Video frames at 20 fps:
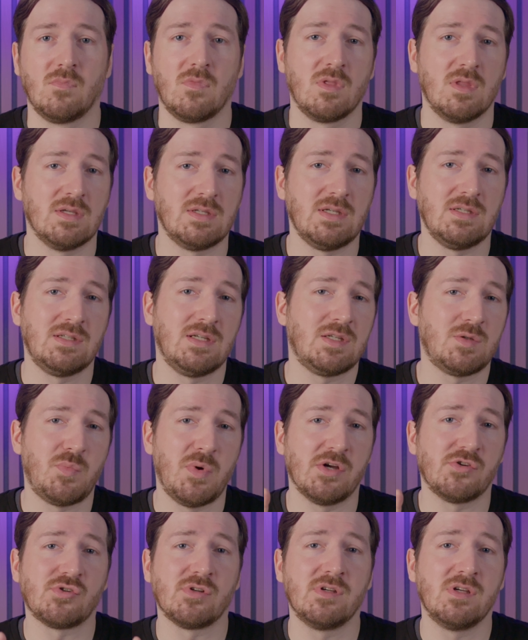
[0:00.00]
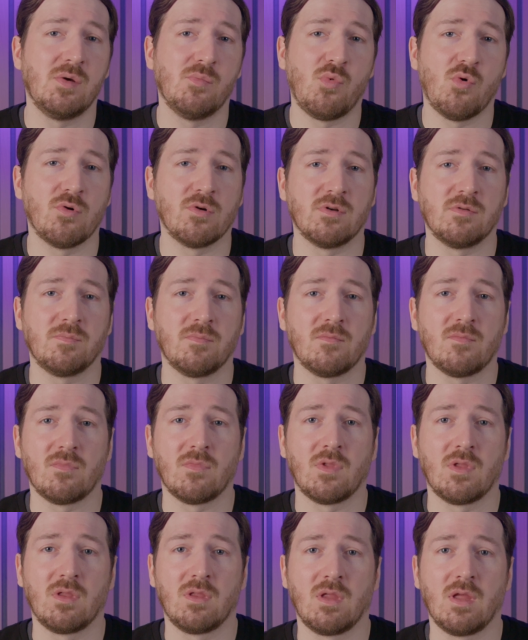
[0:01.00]
This is especially important
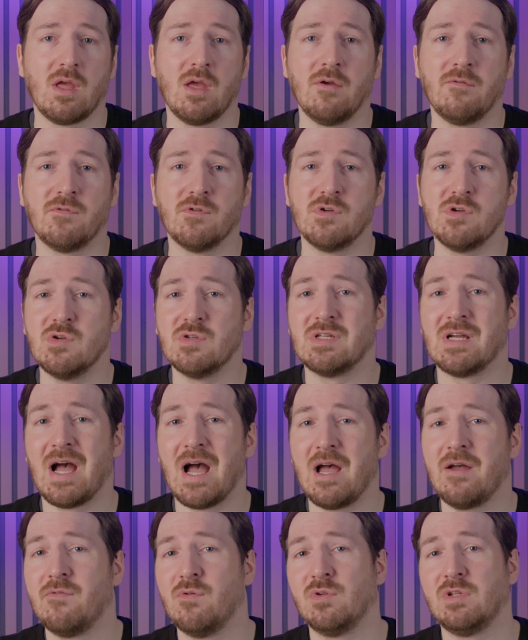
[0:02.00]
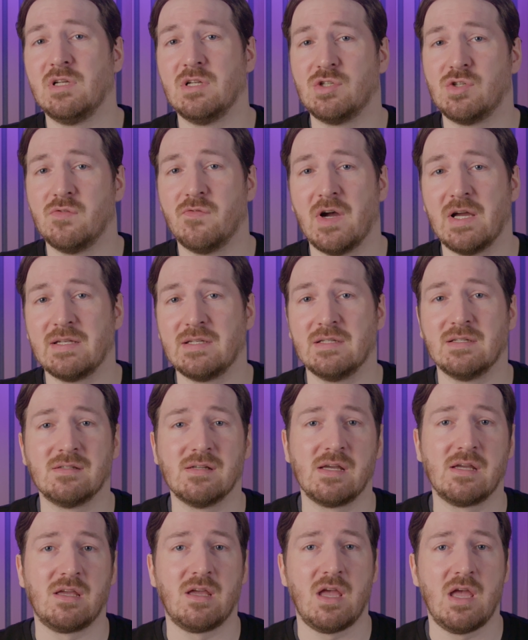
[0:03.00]
if you're using high voltage devices
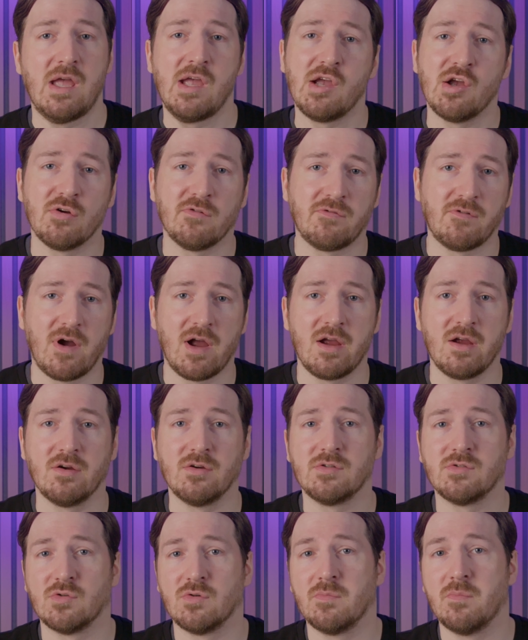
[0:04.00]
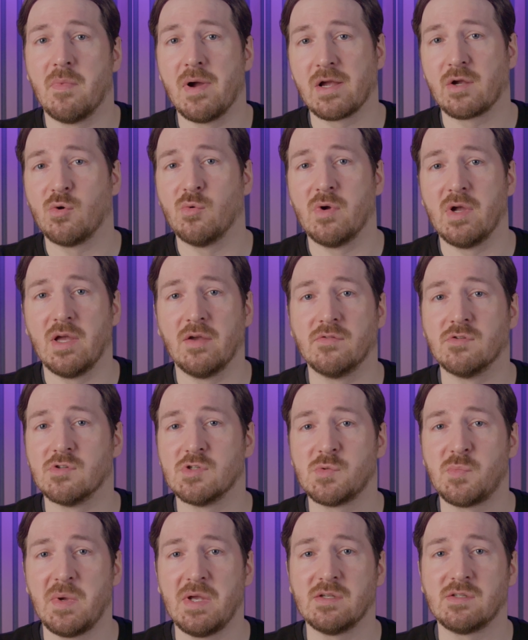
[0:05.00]
like air fryers or microwaves or
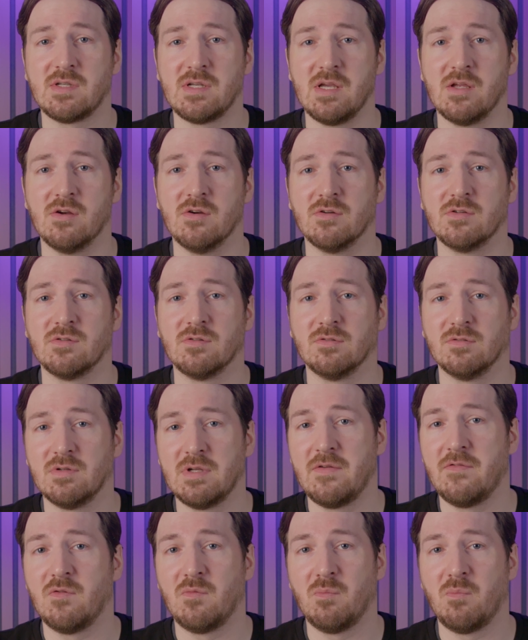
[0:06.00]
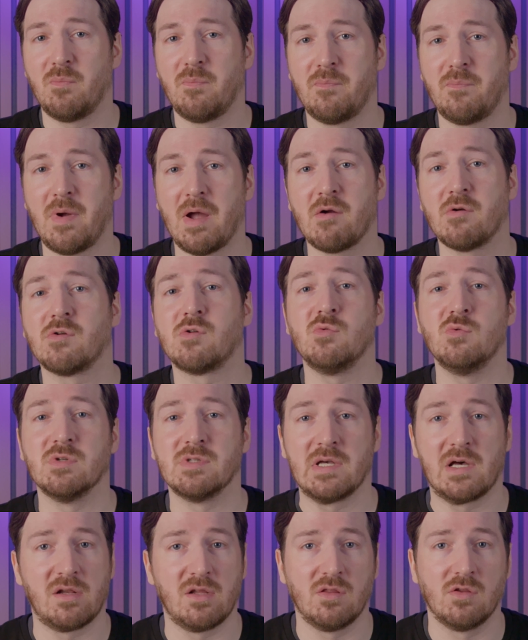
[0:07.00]
space heaters or even power
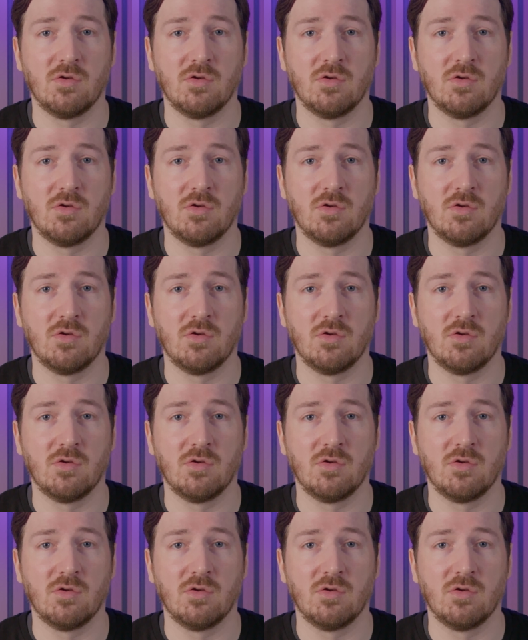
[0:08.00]
tools out in